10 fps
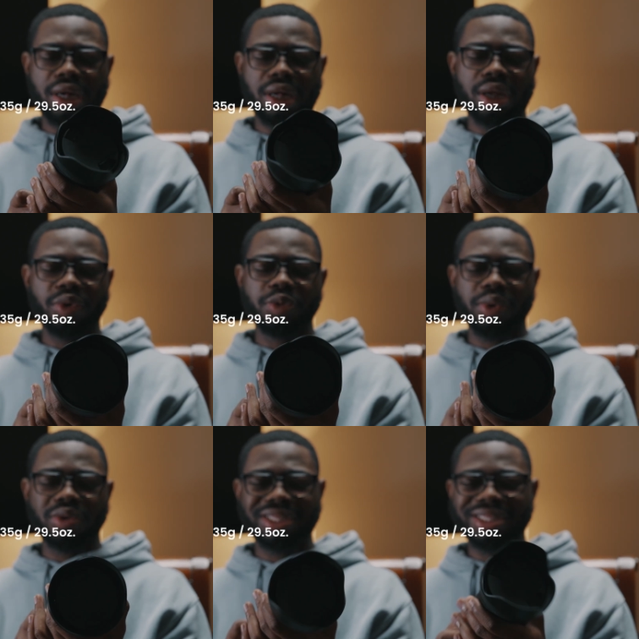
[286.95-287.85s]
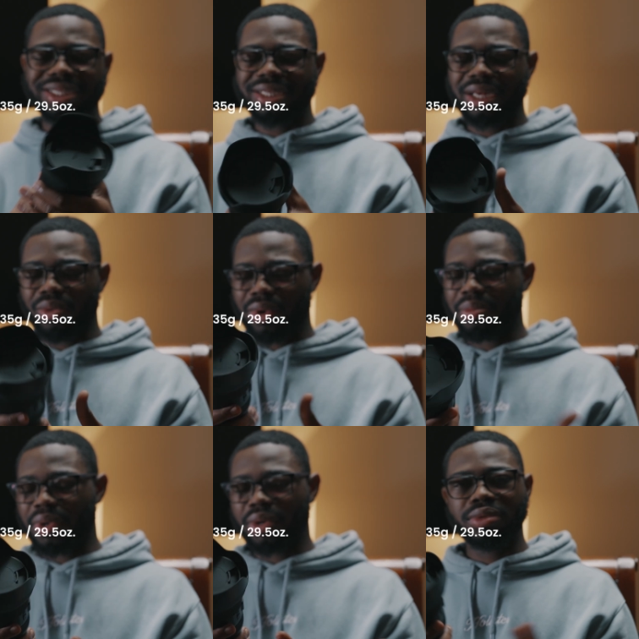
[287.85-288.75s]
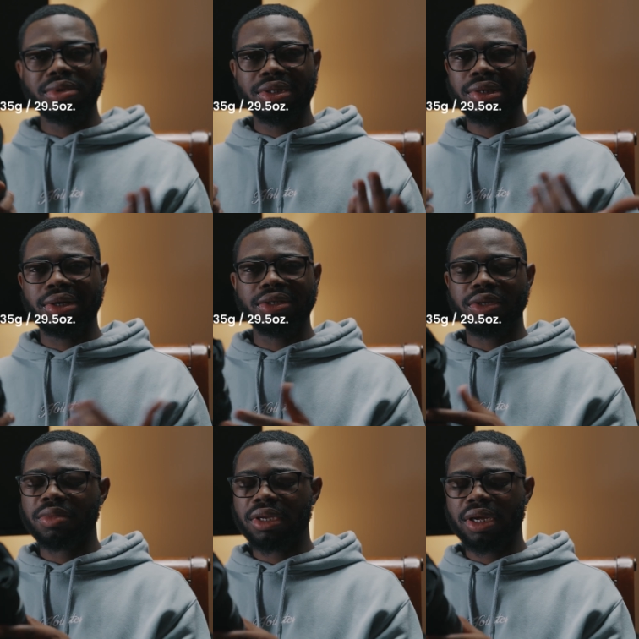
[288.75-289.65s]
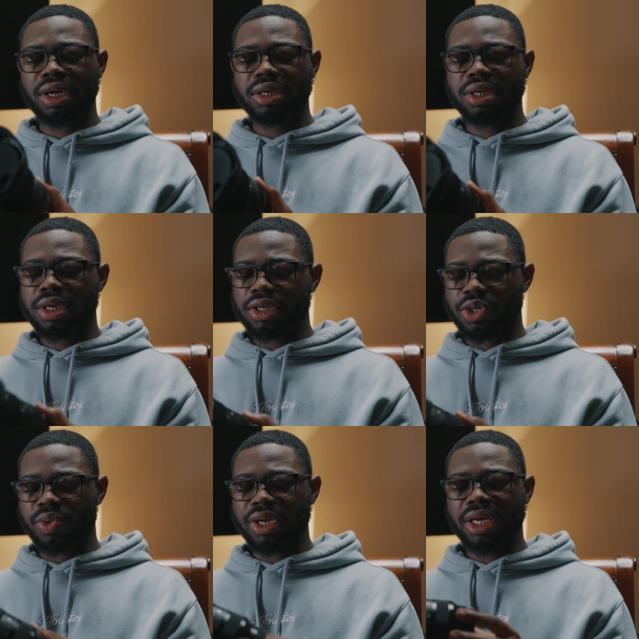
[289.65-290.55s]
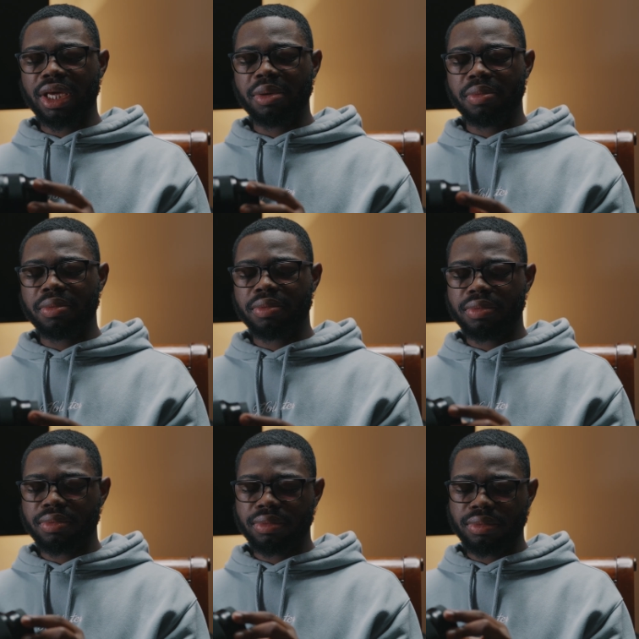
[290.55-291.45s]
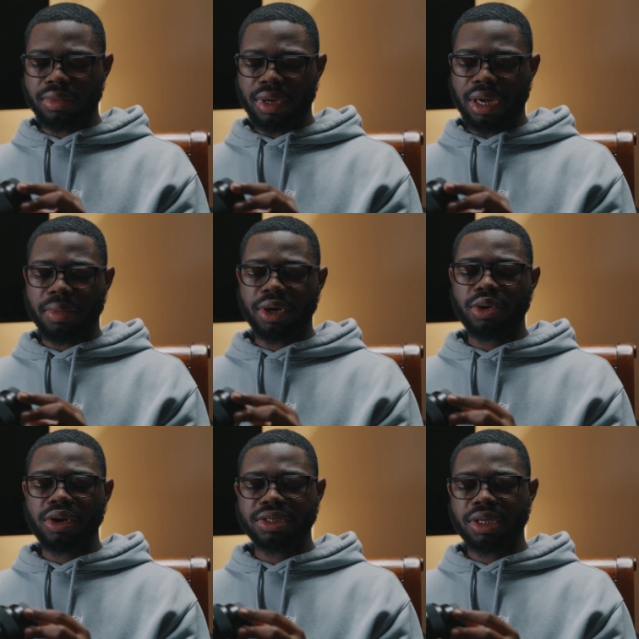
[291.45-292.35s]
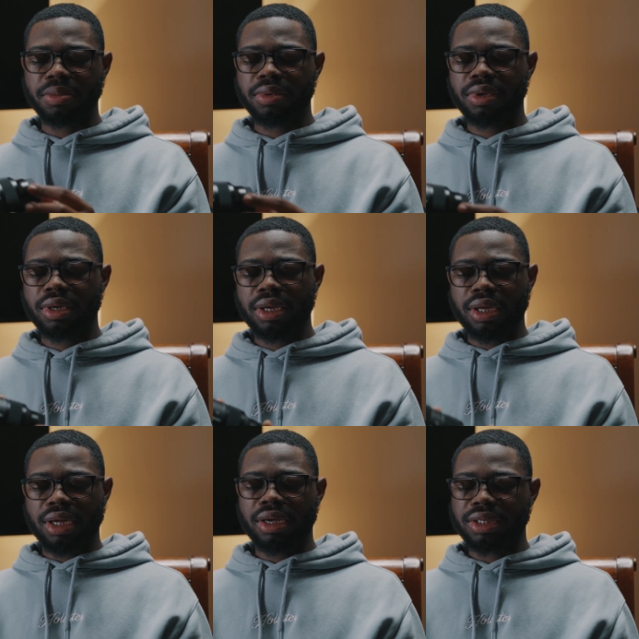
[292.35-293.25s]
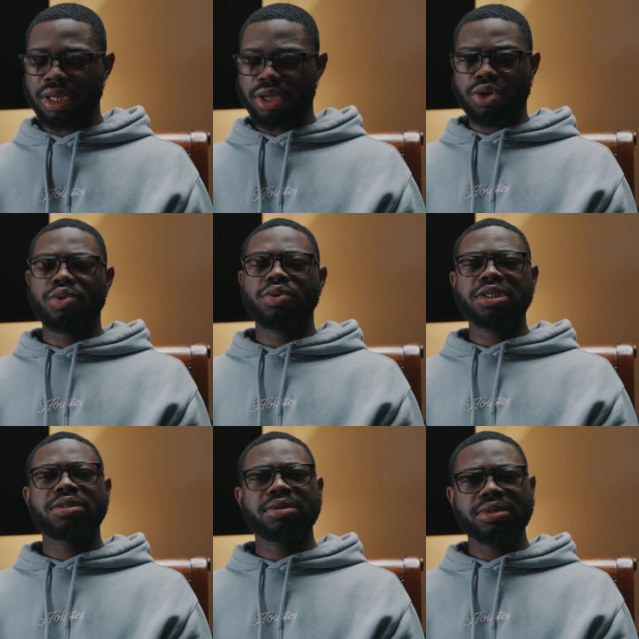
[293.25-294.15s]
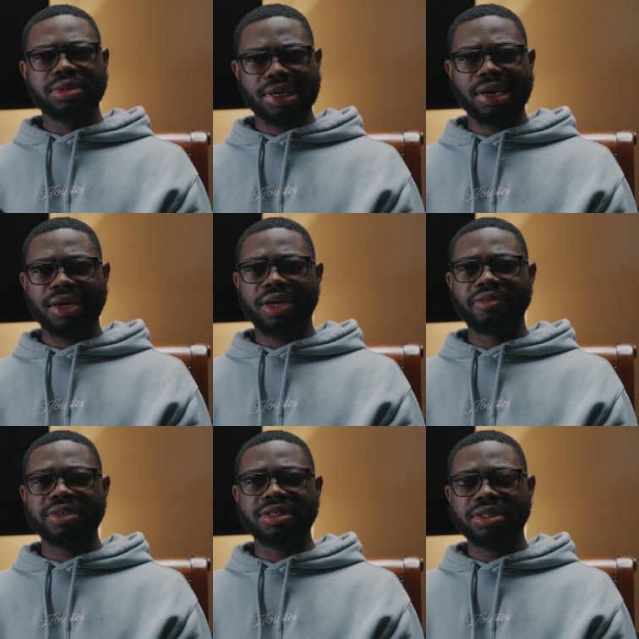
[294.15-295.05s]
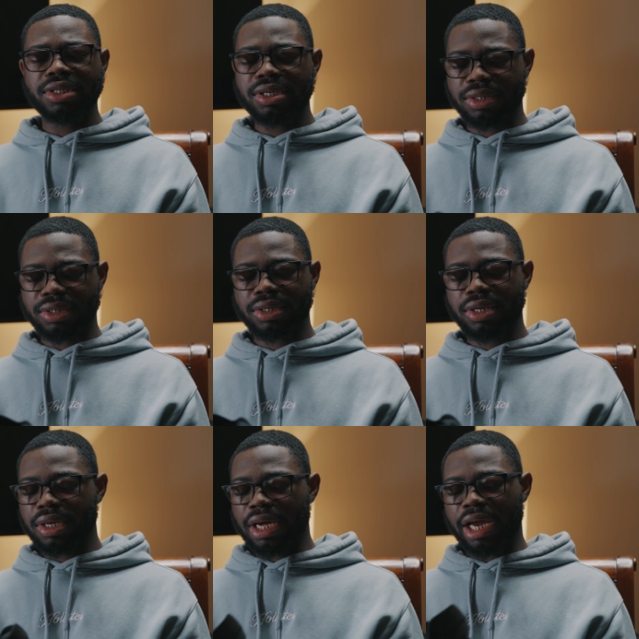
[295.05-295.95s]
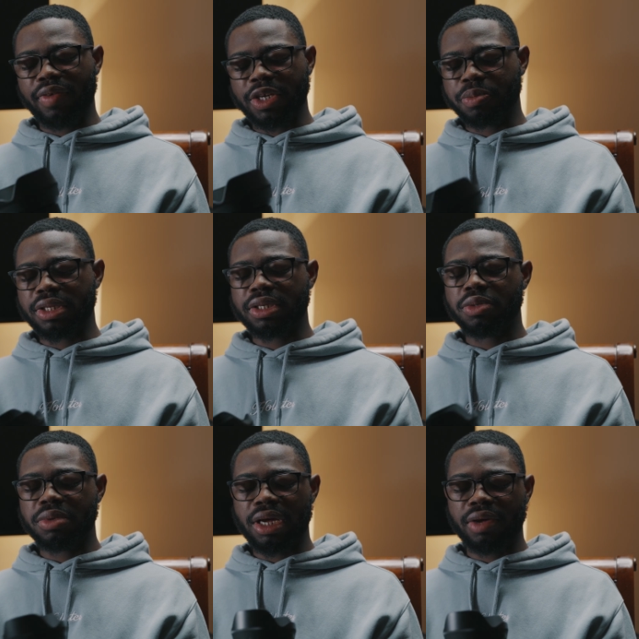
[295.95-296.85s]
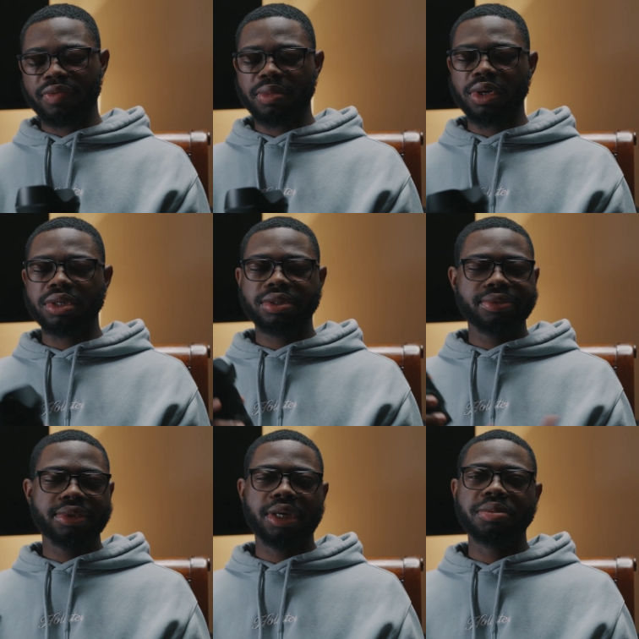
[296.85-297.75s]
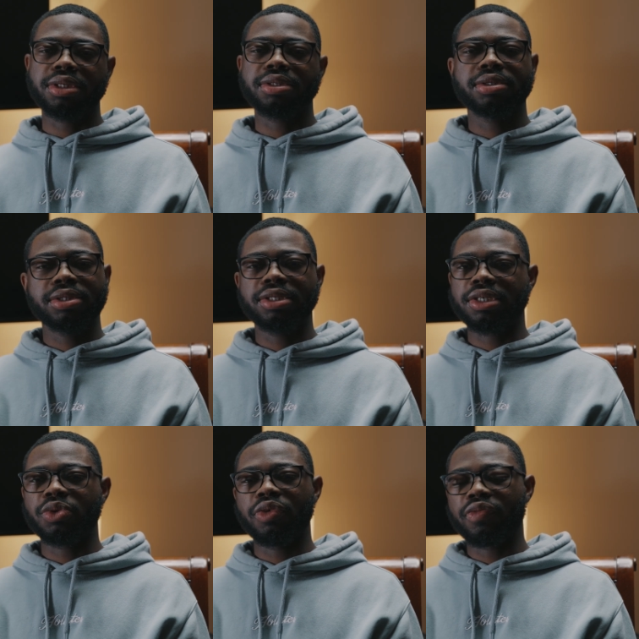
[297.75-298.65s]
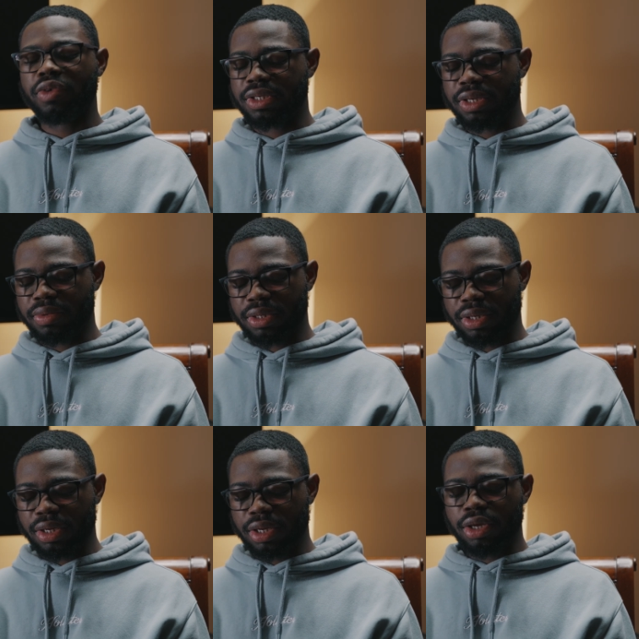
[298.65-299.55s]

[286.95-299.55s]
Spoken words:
along with pounds, I think it's like 1 pound or something like that. So when it came on my doorstep, I was like, yo, this is kind of heavy. Stills. I never expected it to be that heavy, but I mean, it's a 24-70